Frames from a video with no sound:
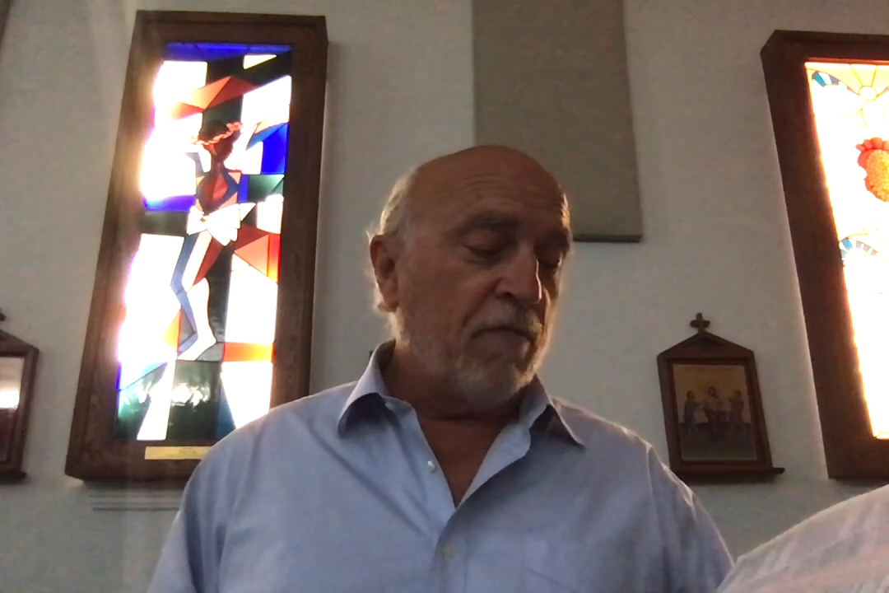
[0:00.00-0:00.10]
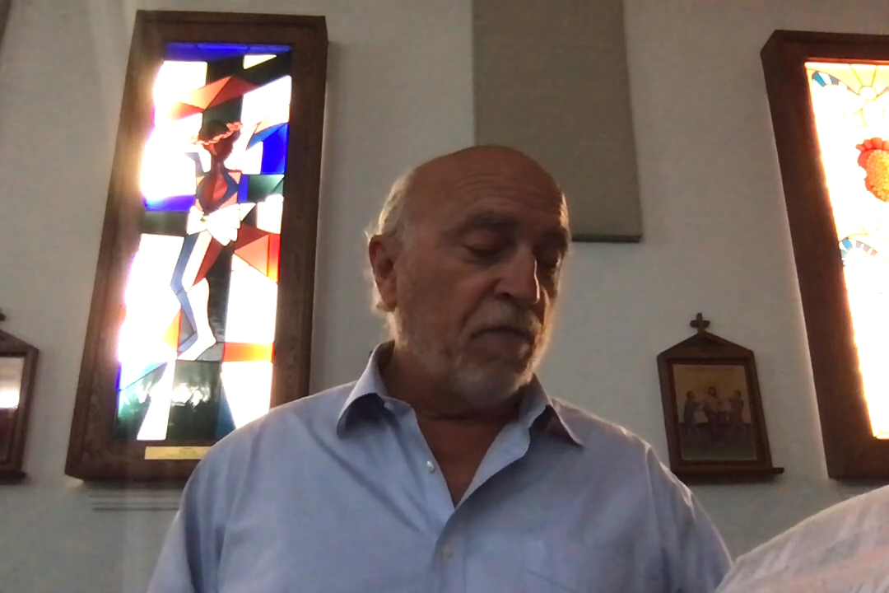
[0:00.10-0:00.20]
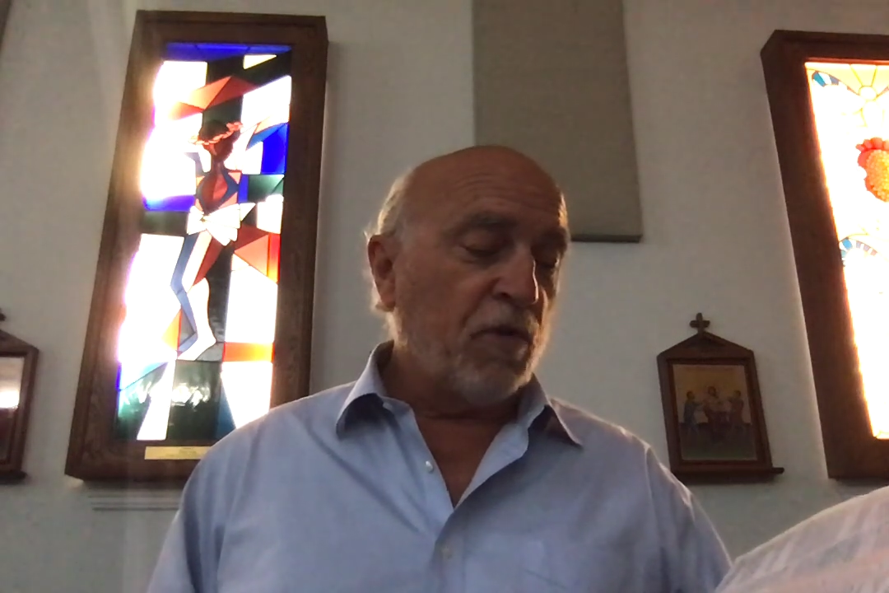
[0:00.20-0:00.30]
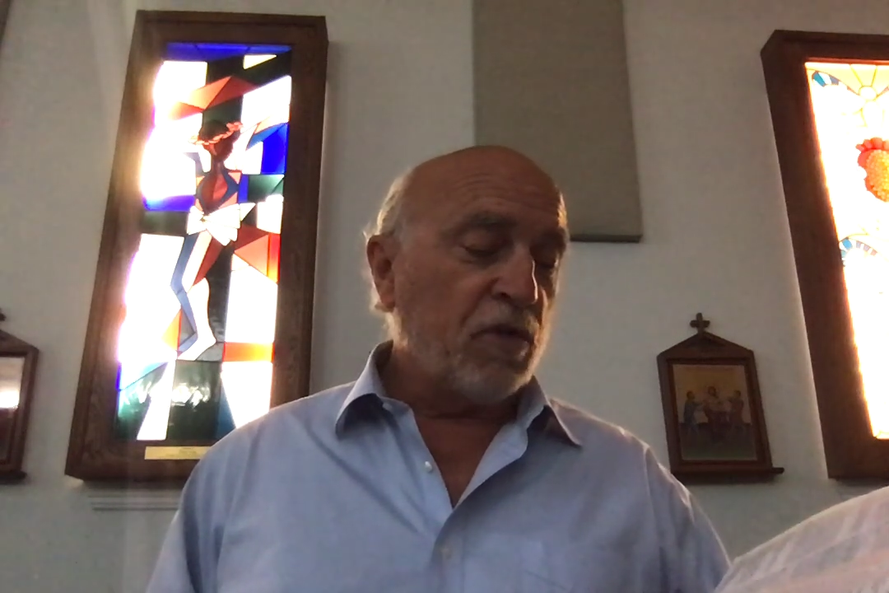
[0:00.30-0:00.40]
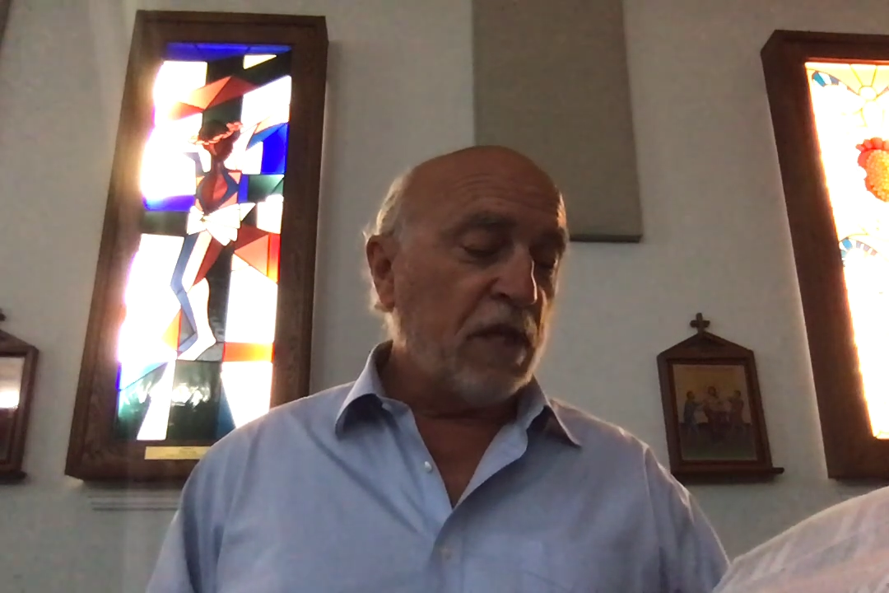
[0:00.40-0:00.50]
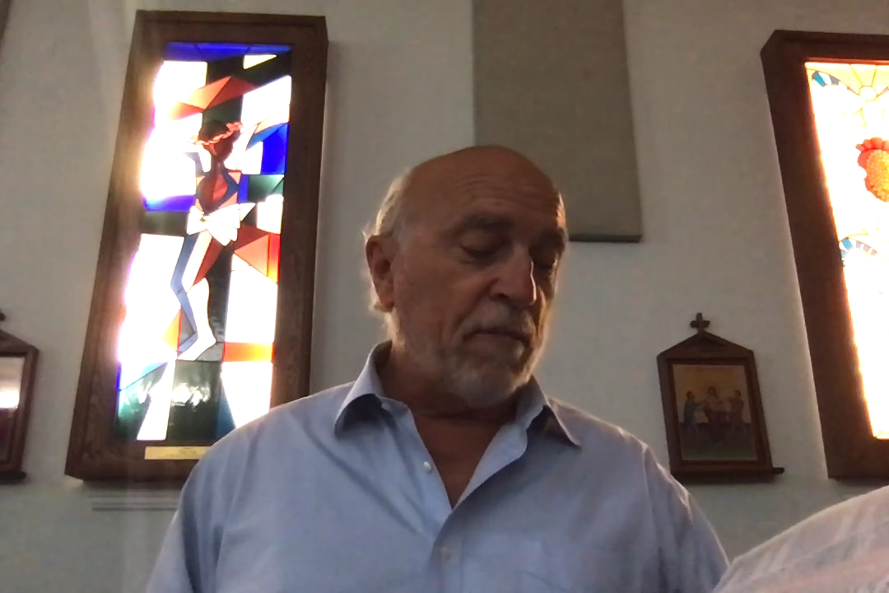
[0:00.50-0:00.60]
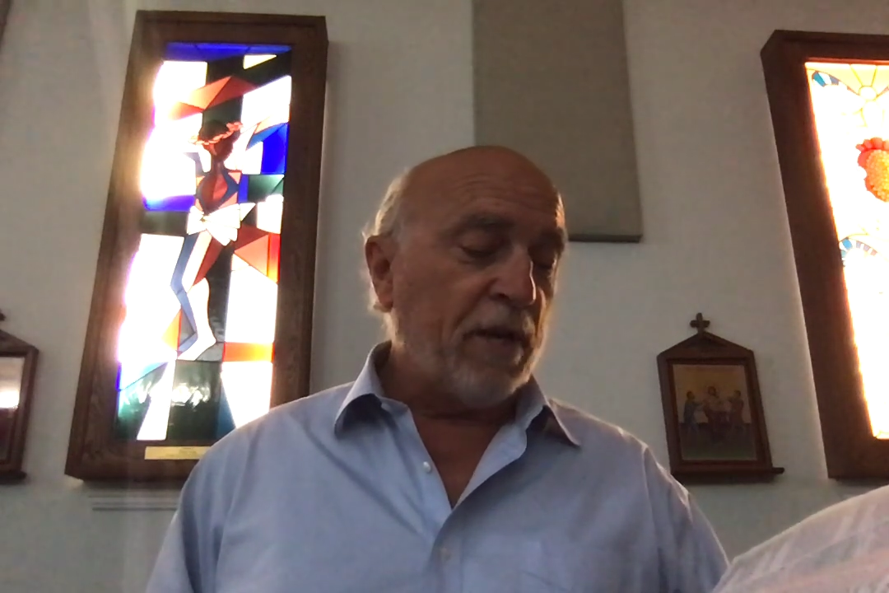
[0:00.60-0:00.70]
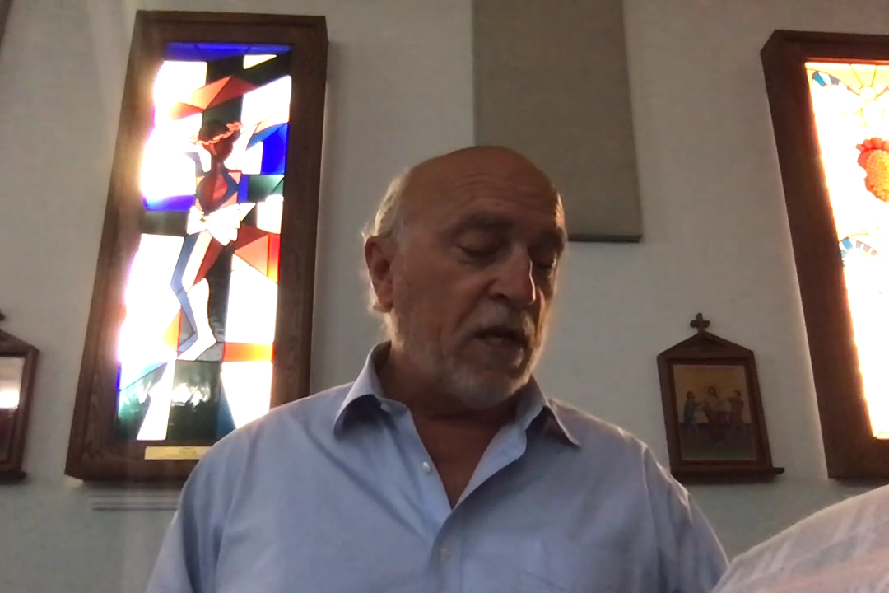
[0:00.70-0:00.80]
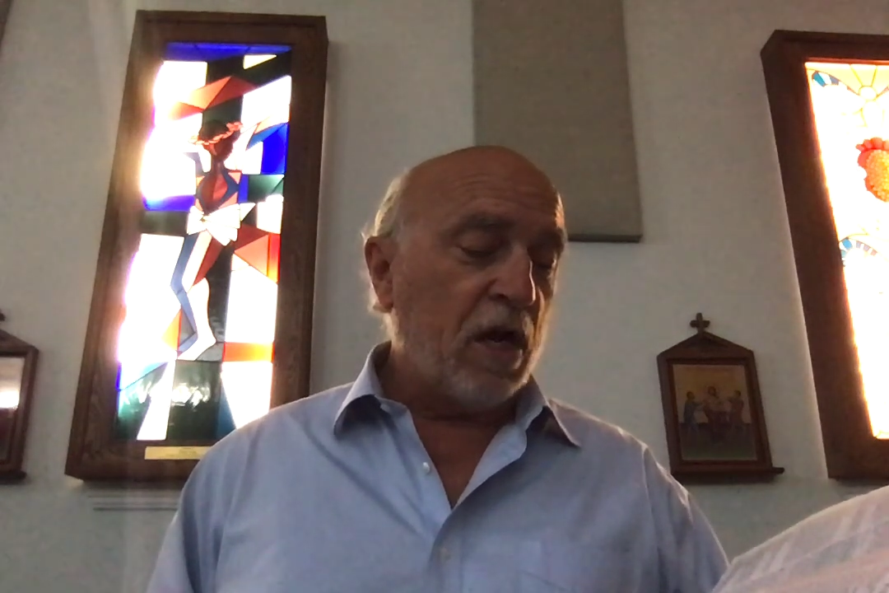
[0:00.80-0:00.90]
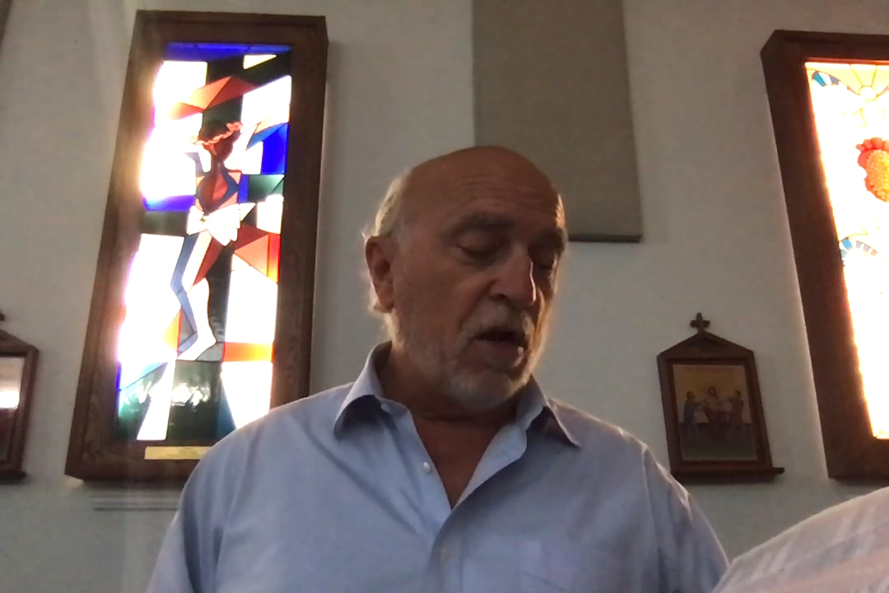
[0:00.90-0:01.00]
first let
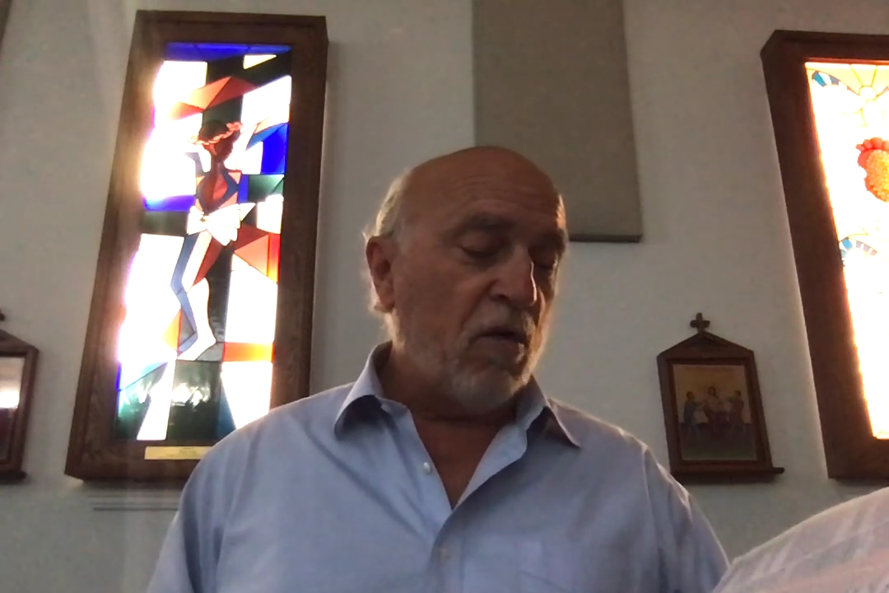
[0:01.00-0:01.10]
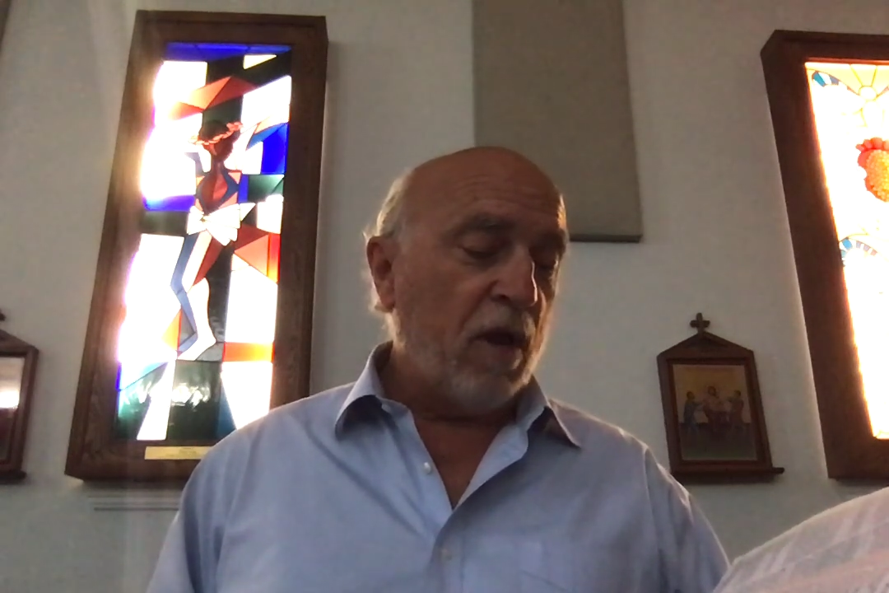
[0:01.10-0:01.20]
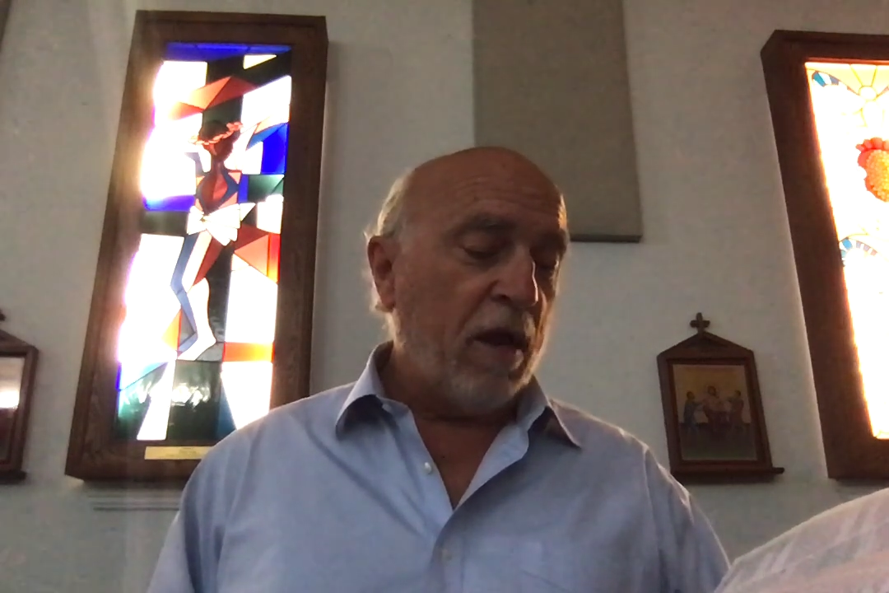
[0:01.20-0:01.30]
me go